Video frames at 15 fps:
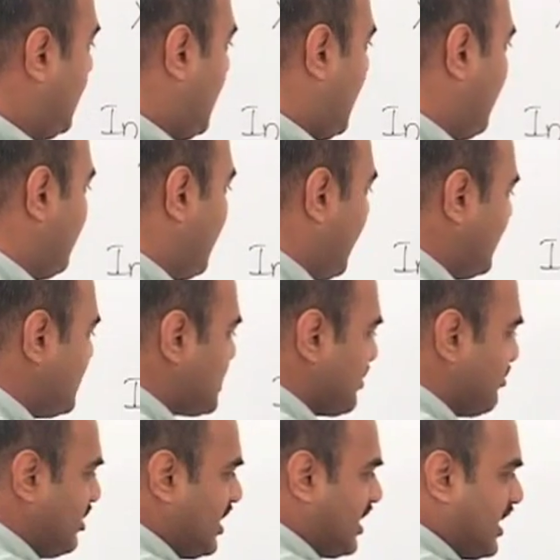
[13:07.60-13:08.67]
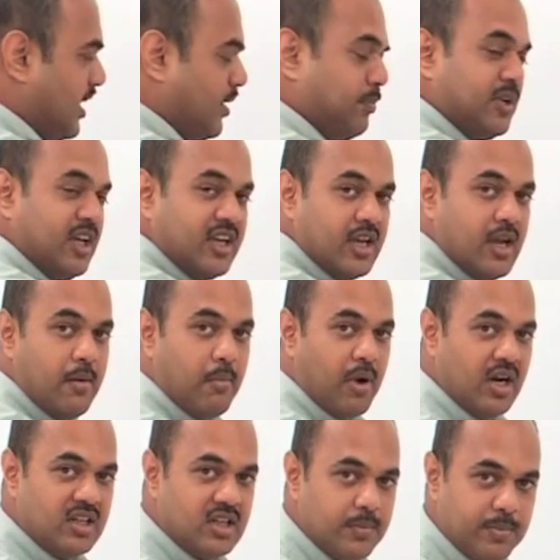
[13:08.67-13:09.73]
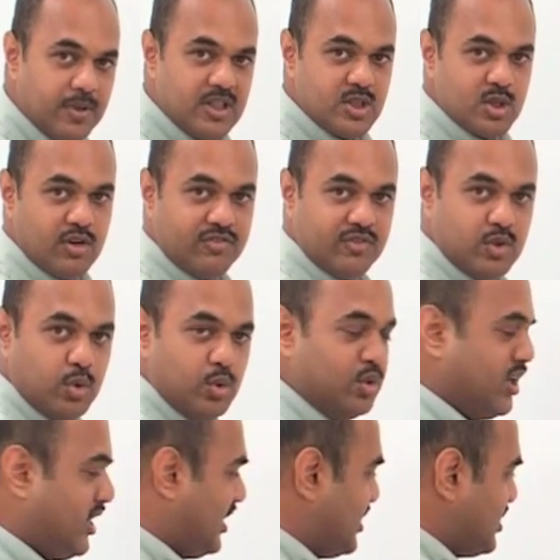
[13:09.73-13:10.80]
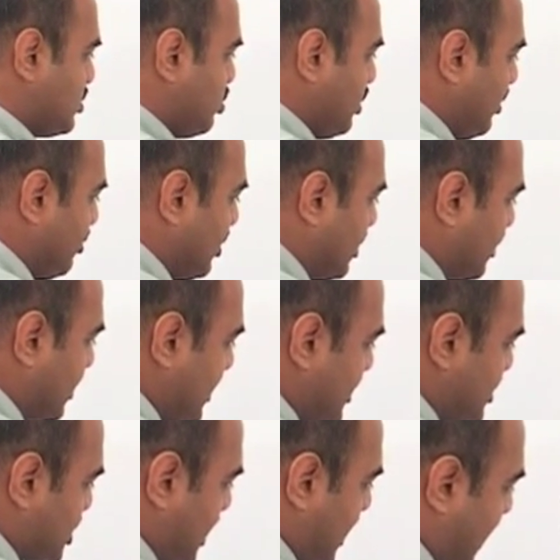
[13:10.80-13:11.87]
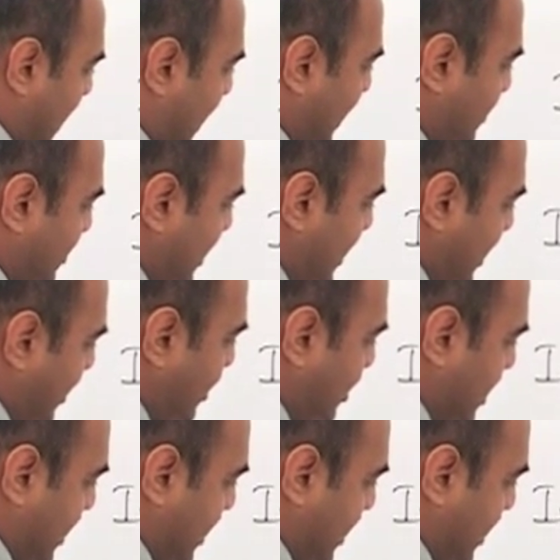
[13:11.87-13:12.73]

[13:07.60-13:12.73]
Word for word: and hence if we keep taking multiples of 2 days, we will reach 18